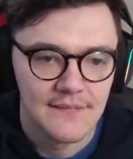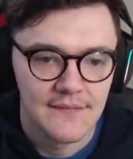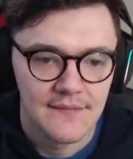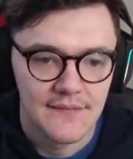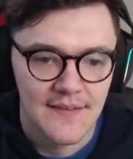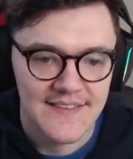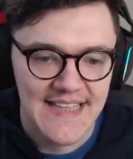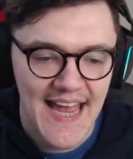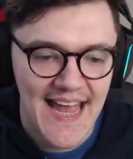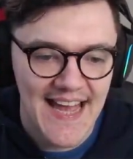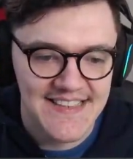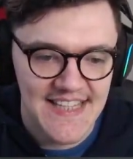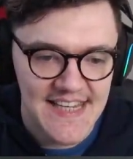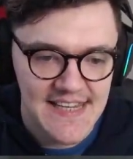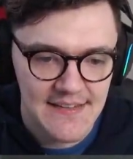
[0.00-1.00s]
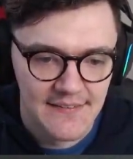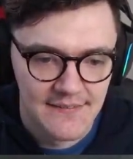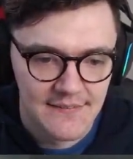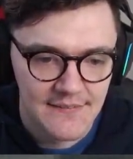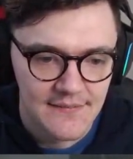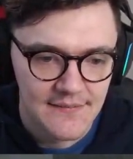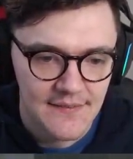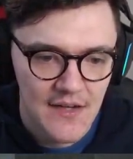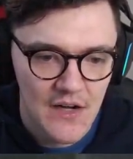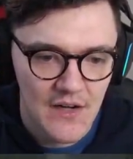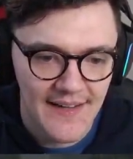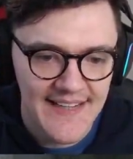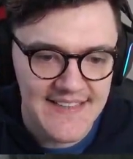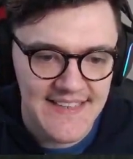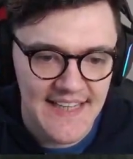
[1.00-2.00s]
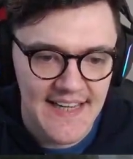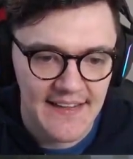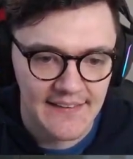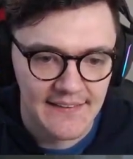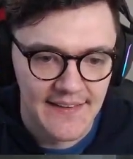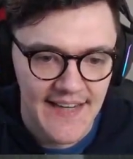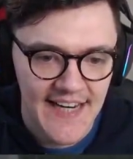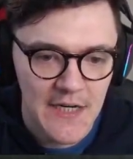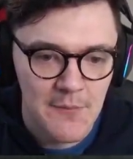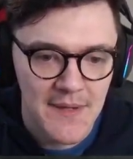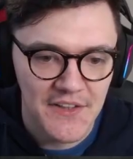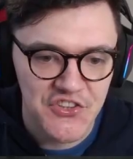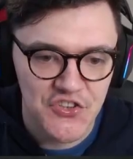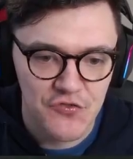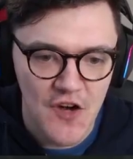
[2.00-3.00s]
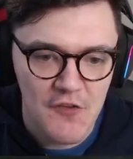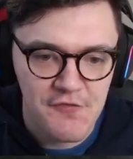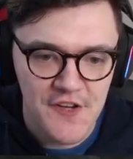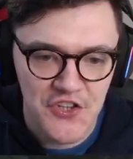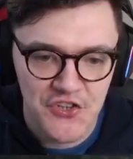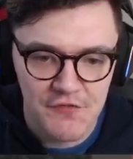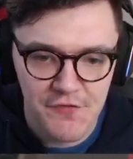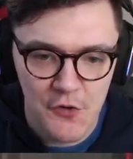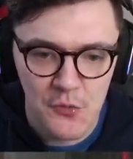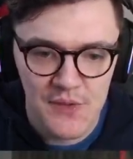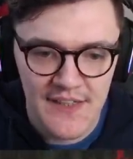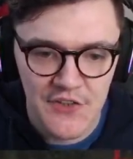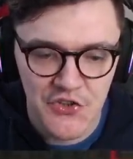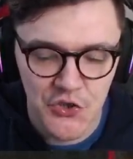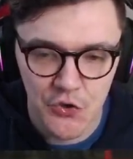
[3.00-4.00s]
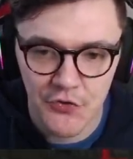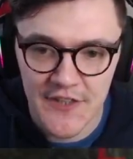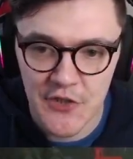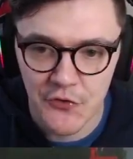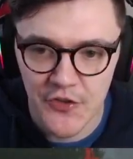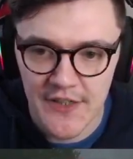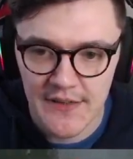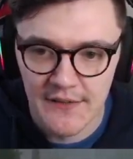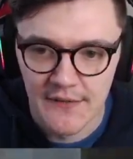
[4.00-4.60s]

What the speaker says: There's Hattie. Hiding in amongst the roughage, the foliage, the greenery.